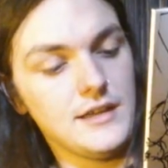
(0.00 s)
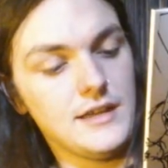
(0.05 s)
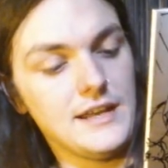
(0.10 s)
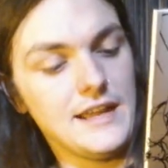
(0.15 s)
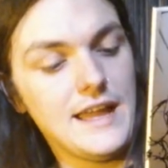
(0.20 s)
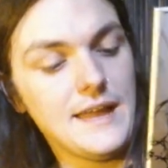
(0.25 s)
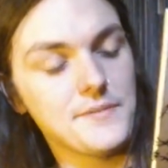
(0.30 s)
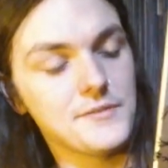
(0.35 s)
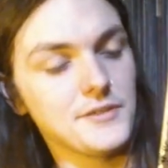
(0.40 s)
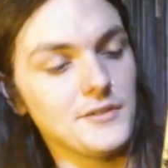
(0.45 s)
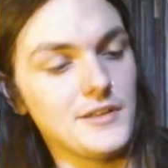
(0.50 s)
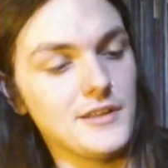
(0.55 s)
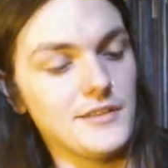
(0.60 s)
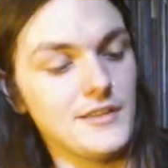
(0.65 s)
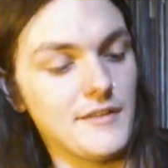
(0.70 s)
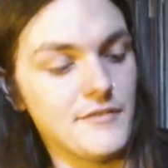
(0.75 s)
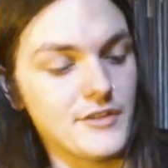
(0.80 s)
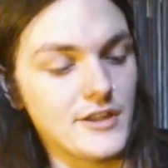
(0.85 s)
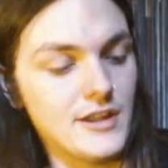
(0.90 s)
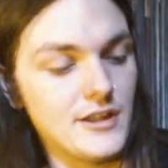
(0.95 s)
and I absolutely
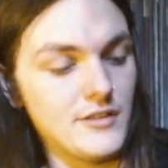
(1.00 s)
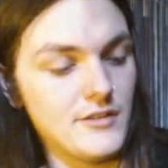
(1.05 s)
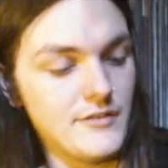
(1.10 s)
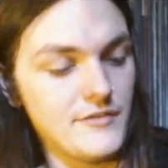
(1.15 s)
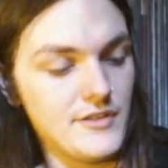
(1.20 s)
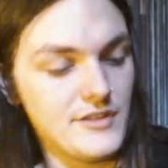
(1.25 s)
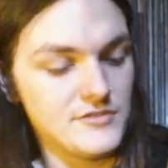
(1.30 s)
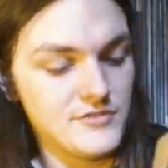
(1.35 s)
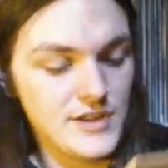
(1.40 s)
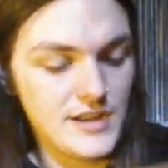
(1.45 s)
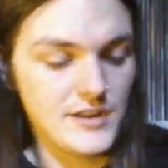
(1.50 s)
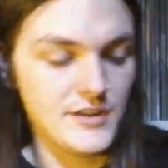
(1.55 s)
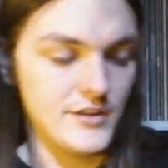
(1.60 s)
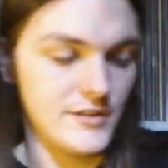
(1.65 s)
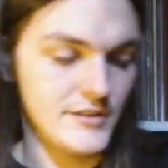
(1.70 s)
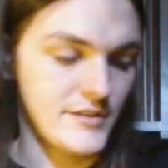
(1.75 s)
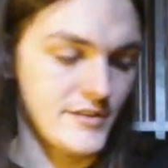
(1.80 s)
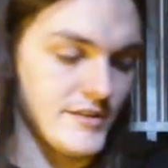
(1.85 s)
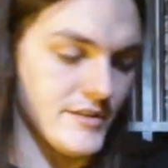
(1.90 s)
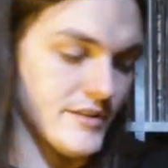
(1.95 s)
love the color of these
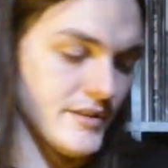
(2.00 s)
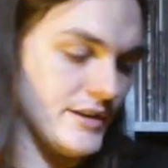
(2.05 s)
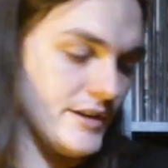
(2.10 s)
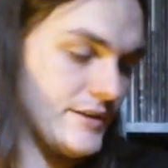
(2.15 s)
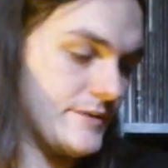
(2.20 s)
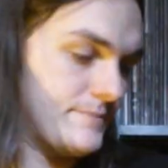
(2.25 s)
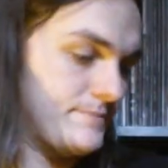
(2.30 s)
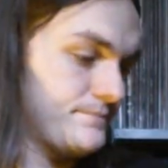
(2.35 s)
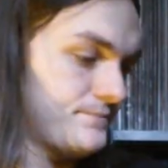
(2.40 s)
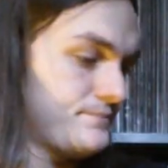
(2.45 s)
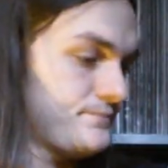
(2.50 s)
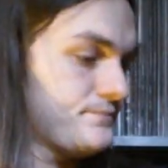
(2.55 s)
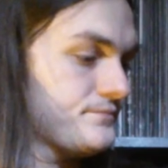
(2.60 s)
records. Um,